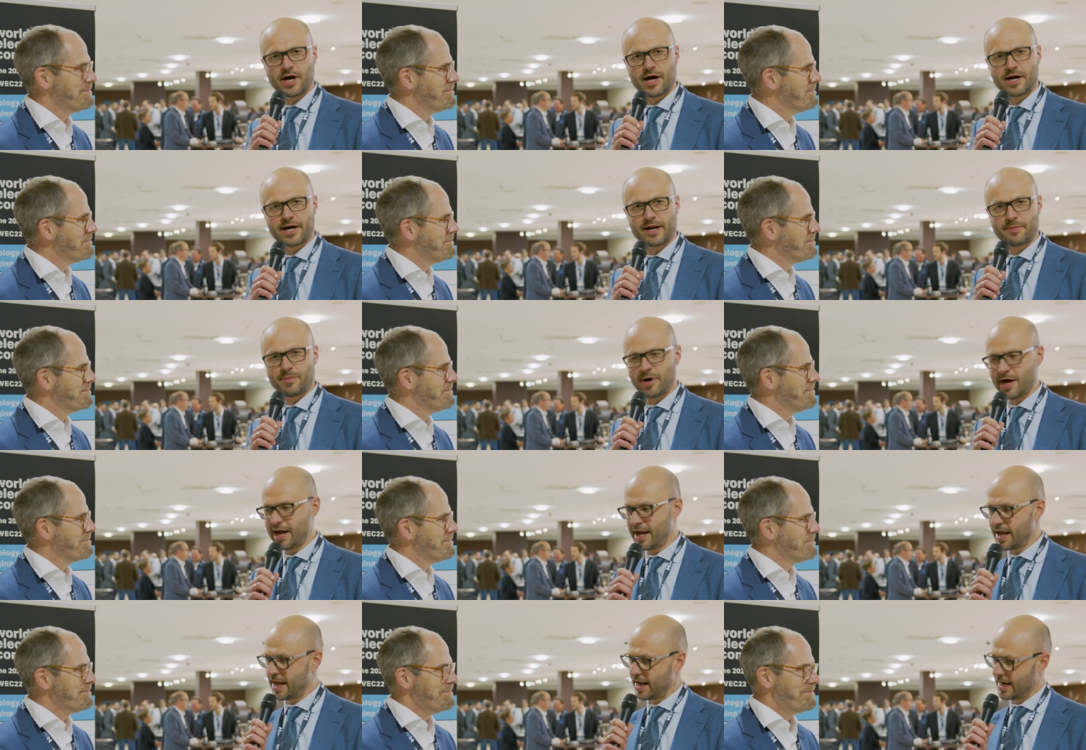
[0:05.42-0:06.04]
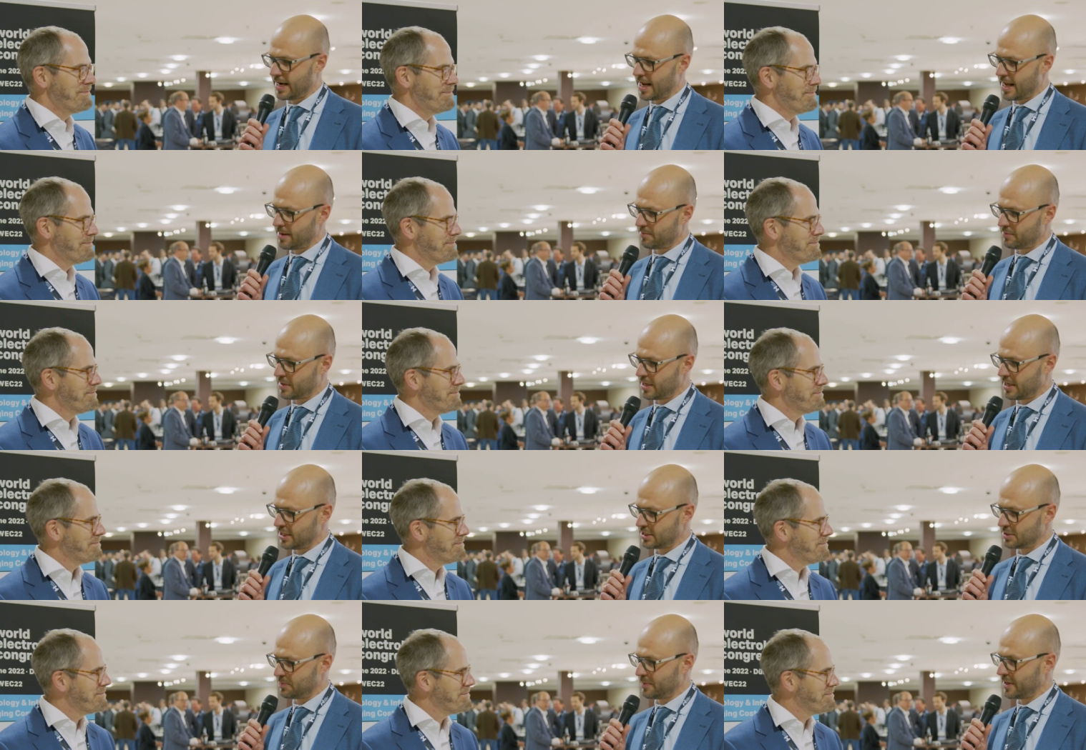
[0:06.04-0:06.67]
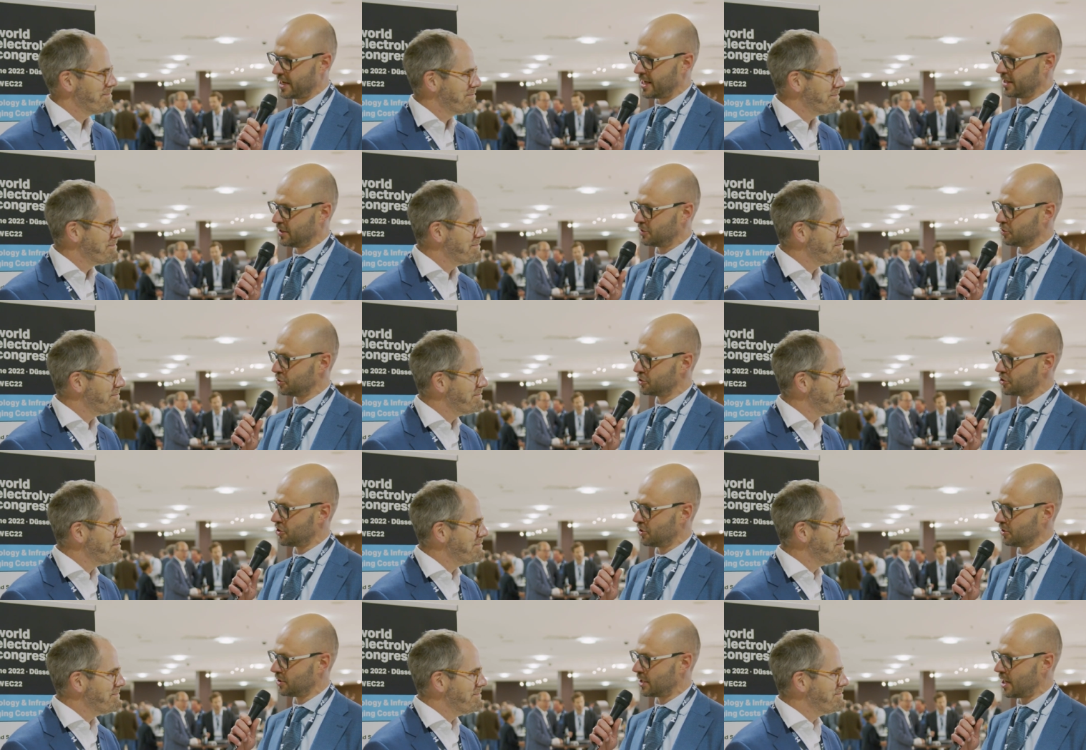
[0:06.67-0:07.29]
Speaker 1: RMI and I'm uh, speaking to
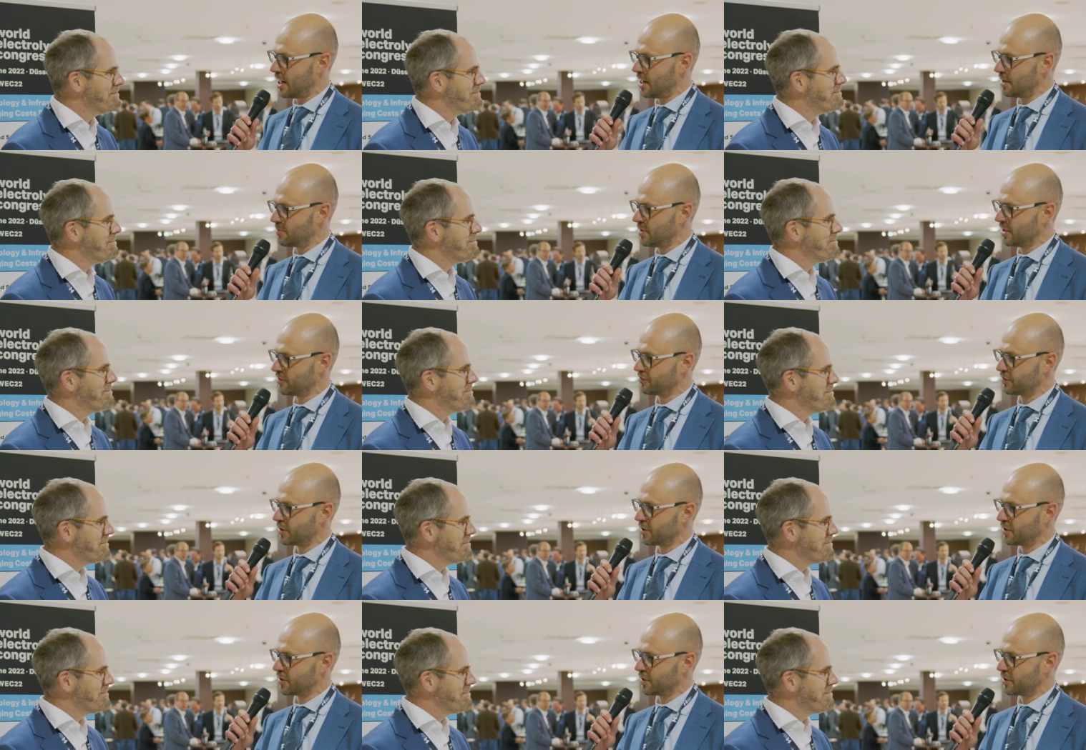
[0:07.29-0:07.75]
Jon Harman